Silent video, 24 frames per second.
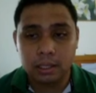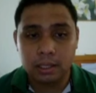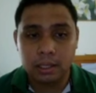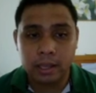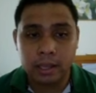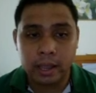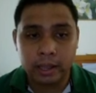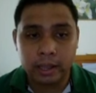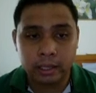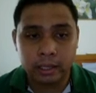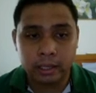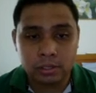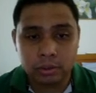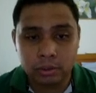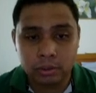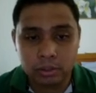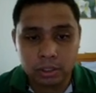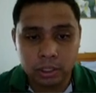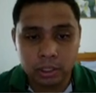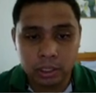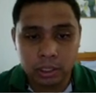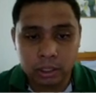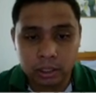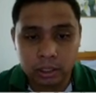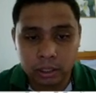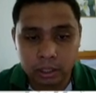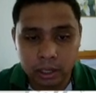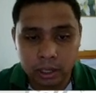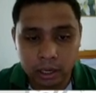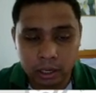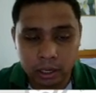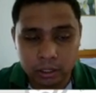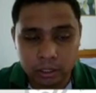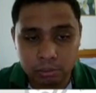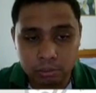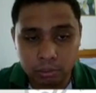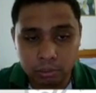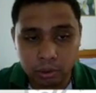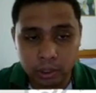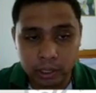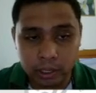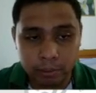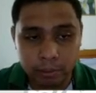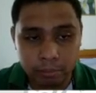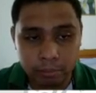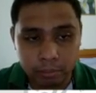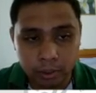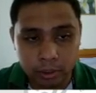that is considered a small
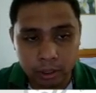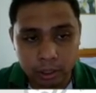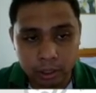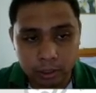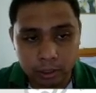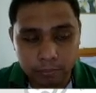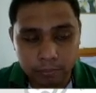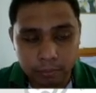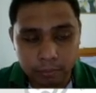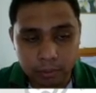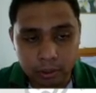number.